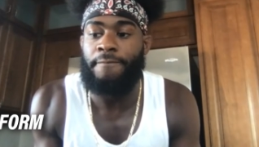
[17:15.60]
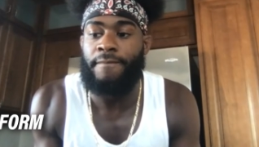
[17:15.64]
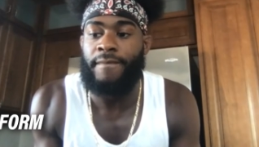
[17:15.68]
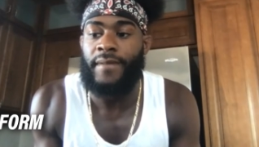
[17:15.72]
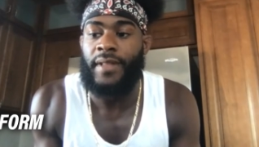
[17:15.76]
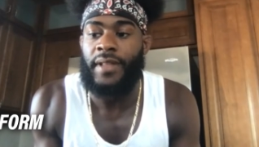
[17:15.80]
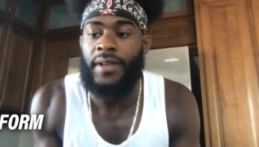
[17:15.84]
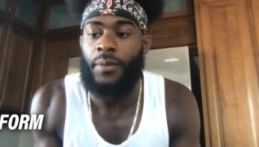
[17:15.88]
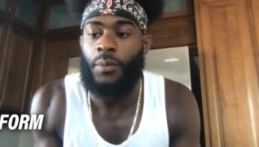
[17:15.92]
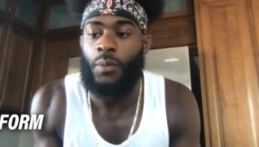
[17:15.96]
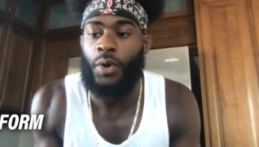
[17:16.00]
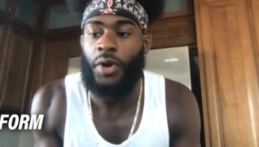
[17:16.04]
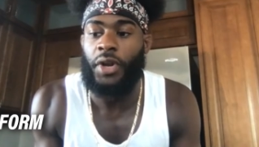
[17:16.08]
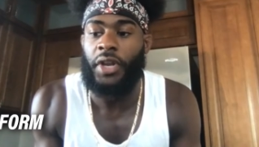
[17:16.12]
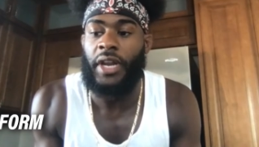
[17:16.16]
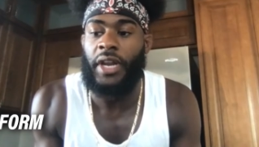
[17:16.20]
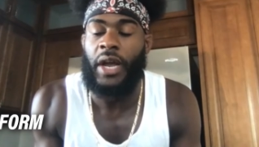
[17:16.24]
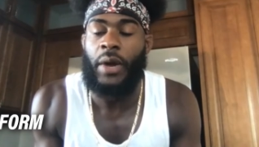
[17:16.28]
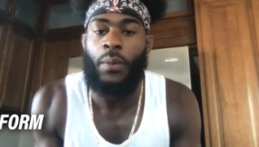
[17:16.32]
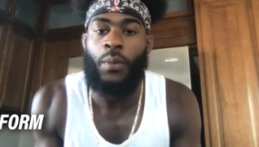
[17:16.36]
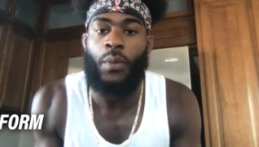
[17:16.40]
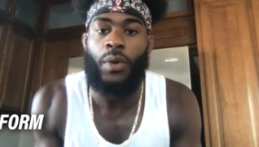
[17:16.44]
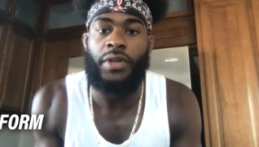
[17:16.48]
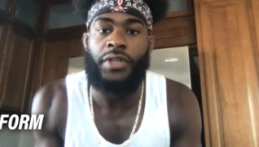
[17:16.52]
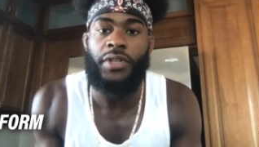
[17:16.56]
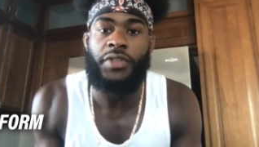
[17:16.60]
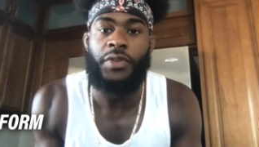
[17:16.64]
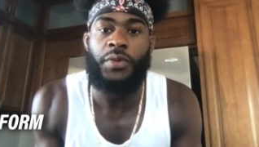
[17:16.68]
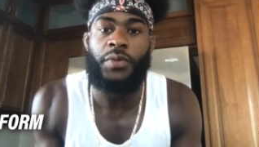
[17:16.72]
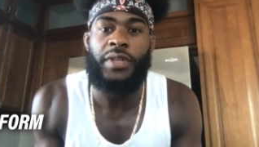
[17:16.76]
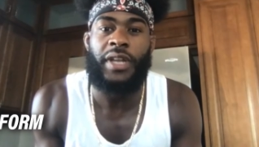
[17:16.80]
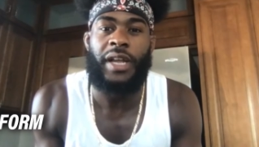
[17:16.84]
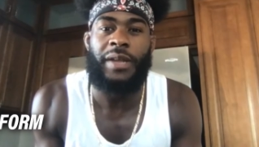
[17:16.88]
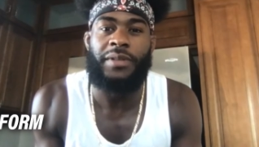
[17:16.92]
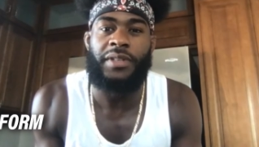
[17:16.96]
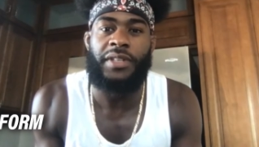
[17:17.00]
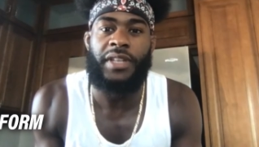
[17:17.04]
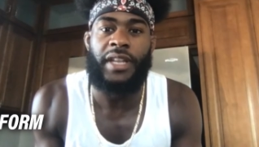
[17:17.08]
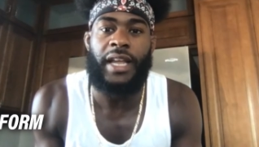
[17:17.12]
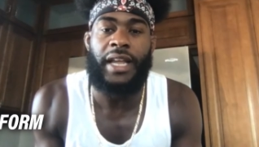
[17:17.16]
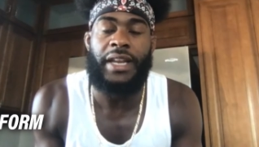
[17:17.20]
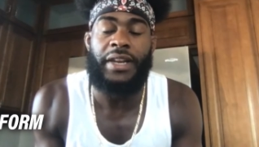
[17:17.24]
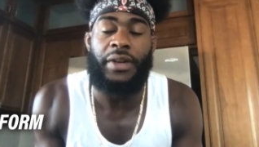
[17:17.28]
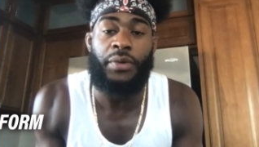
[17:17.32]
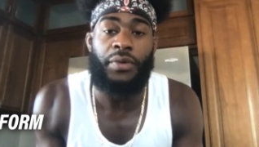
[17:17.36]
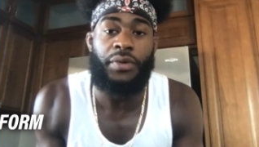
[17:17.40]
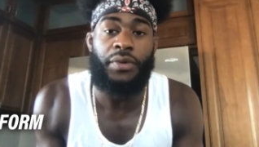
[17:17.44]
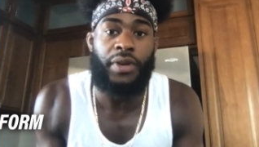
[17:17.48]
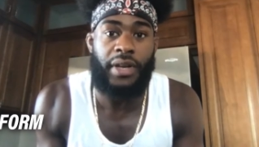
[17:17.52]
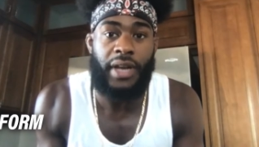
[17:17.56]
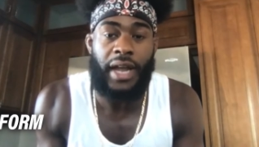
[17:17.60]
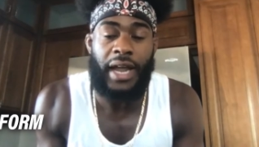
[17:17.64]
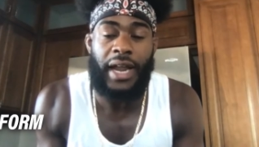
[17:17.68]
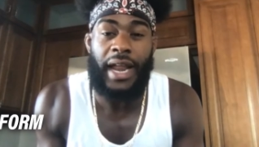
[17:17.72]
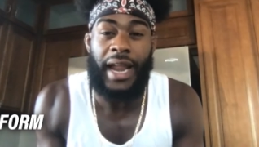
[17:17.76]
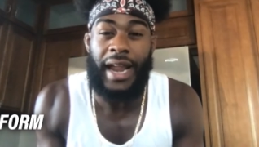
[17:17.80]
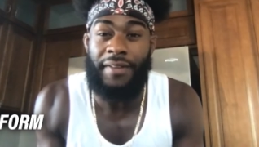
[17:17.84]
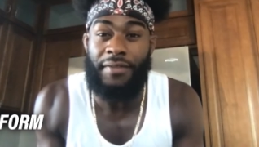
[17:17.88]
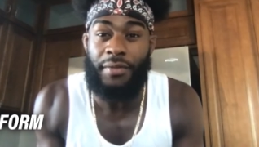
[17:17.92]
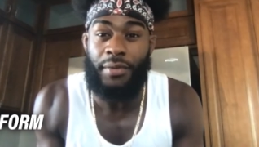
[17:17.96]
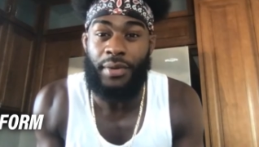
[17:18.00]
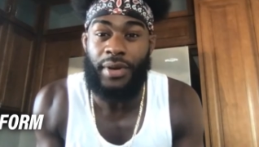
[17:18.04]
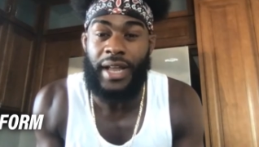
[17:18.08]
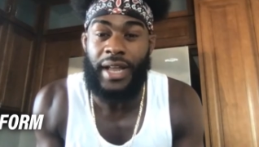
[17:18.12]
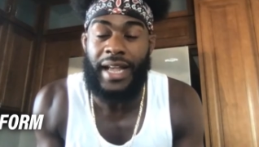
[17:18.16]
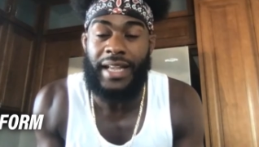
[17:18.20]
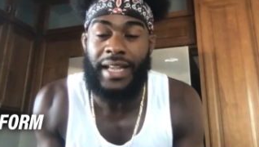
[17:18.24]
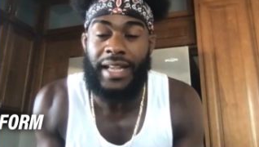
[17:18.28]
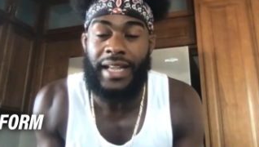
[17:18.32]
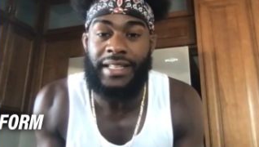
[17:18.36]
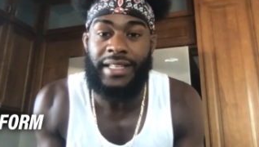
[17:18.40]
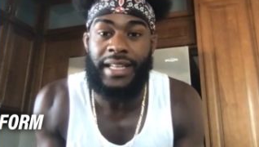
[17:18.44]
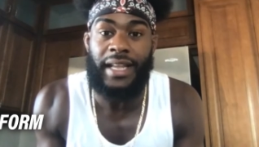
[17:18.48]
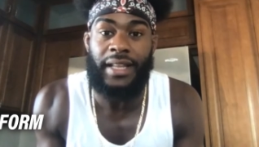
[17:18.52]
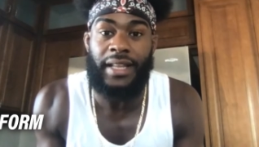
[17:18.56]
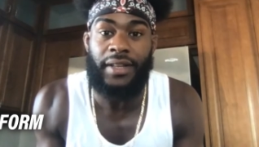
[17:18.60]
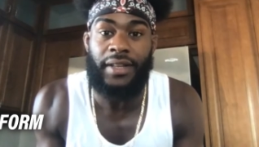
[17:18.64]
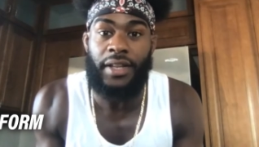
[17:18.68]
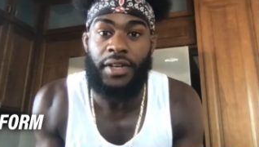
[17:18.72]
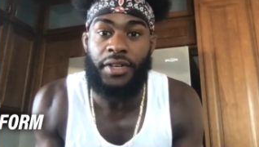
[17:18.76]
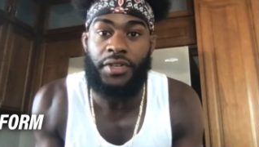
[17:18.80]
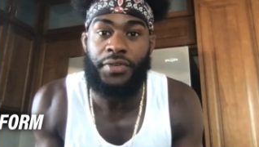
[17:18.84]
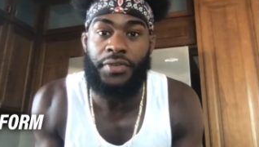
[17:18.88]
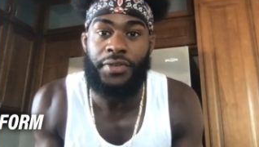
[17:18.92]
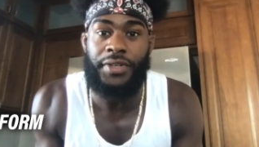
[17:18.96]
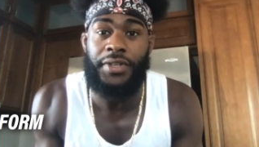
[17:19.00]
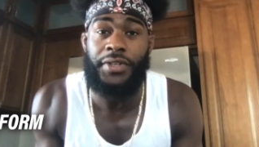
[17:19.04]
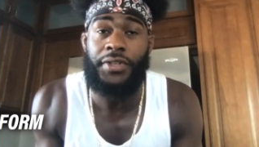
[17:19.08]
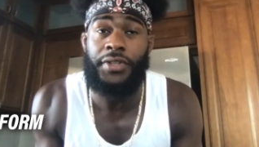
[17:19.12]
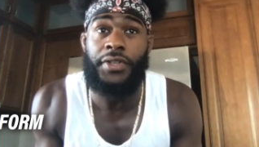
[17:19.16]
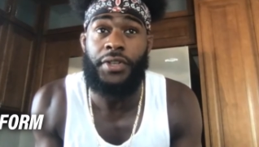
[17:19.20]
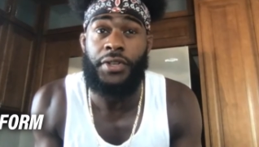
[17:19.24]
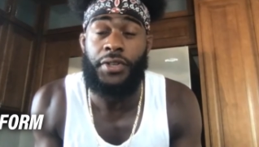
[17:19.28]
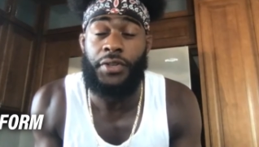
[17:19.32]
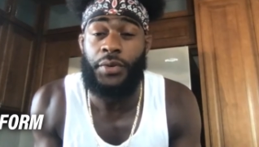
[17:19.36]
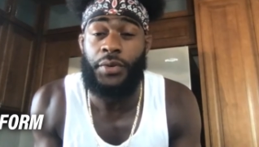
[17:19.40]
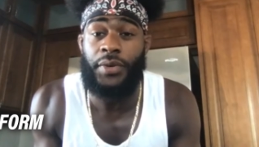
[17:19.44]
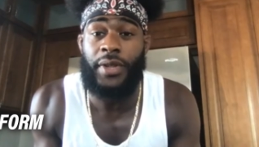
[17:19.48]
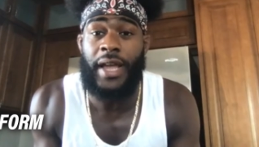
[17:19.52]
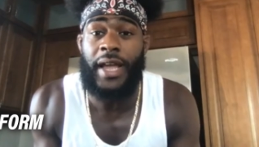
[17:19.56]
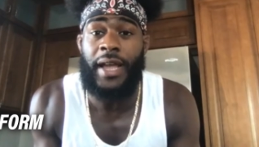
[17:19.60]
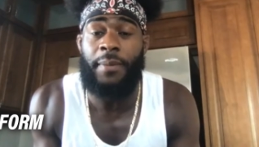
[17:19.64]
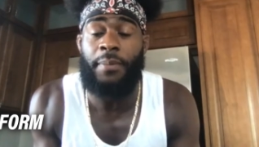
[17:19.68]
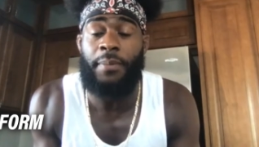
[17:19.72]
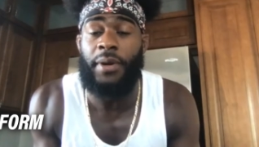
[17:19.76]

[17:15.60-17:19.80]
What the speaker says: working out 1 to 2 times a day, I know not everyone has that luxury to do that,